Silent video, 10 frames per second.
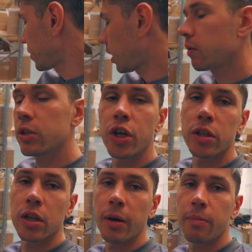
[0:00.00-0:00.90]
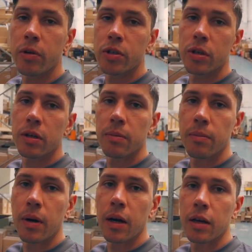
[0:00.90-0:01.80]
I will check tire pressure in
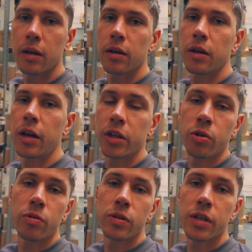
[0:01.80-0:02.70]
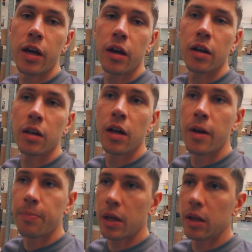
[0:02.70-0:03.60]
my electric unicycle
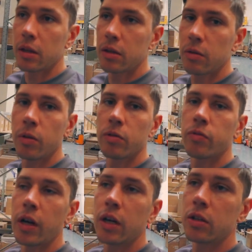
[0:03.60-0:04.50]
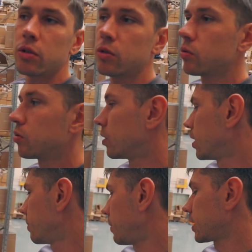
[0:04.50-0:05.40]
and will try to
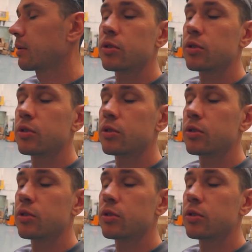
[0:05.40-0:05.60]
make some